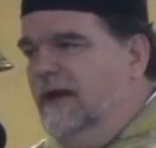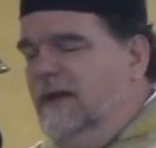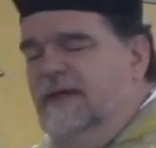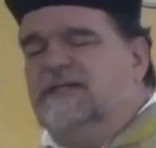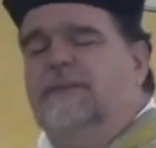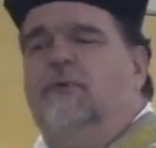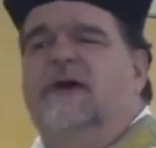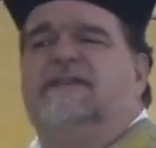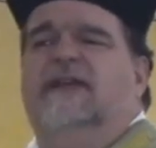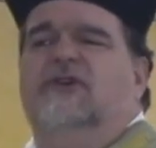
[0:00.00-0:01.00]
This is the
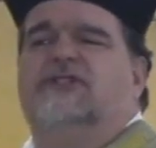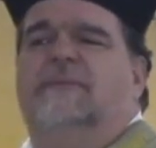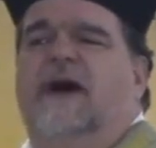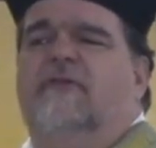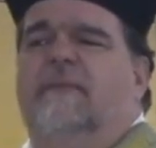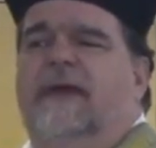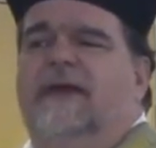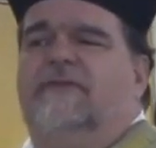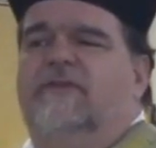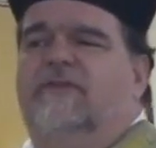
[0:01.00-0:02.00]
point Saint Louis de Montfort
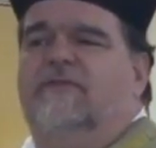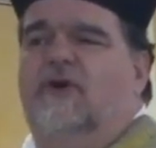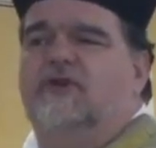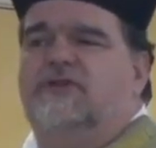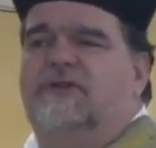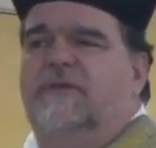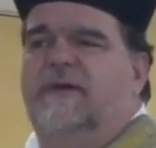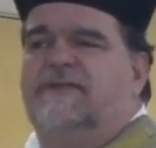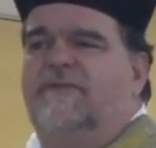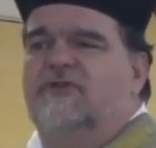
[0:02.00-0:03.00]
makes in his devotion to the
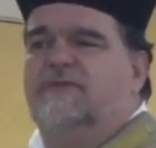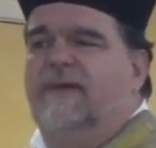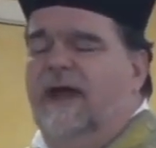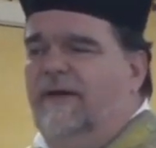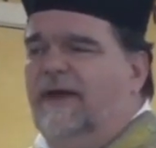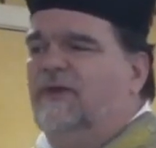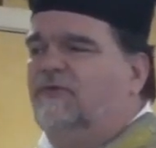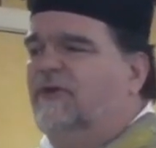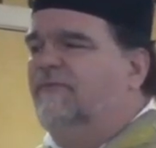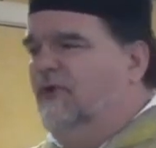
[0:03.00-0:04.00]
Blessed Virgin Mary, a
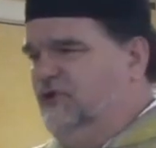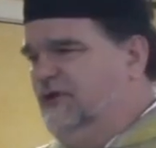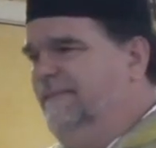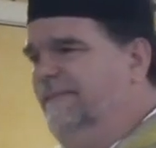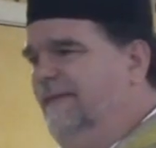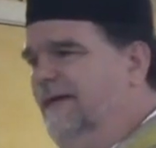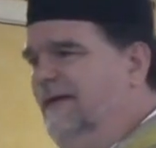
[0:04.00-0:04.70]
true devotion.